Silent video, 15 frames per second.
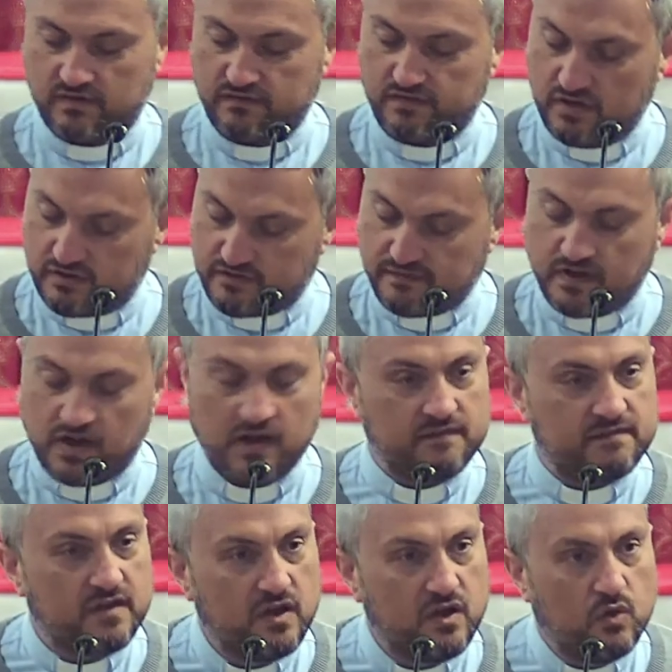Verse
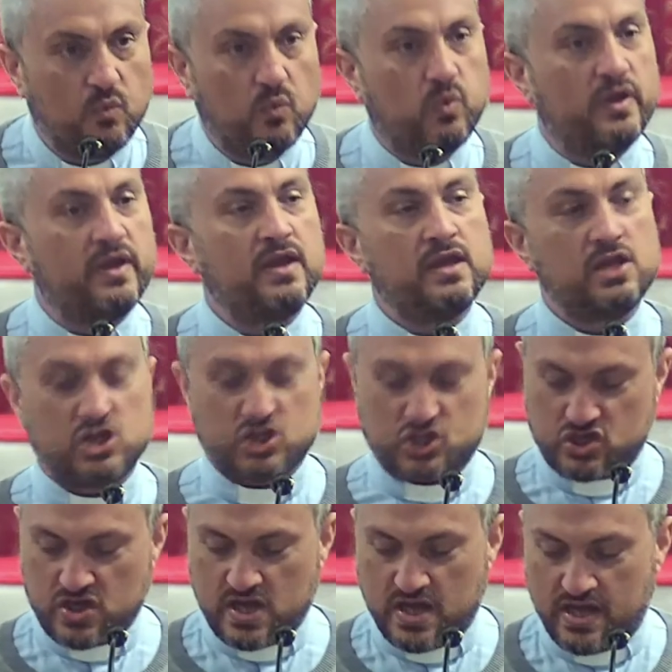5, we
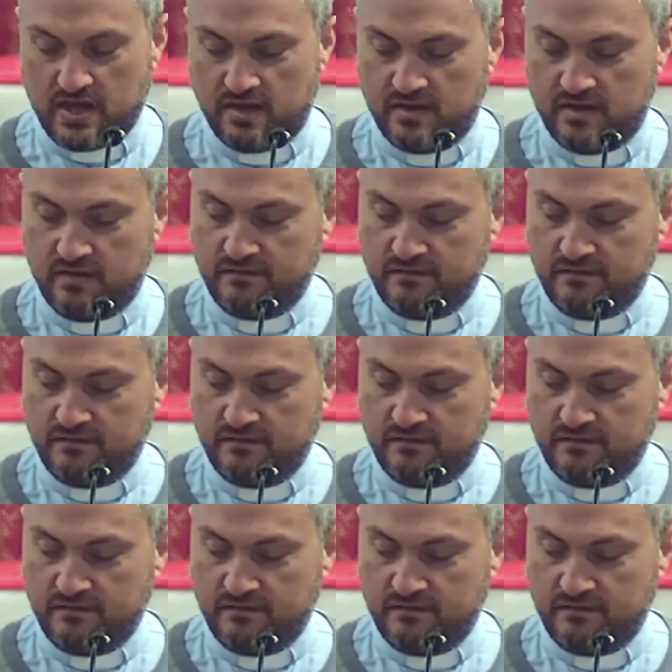share.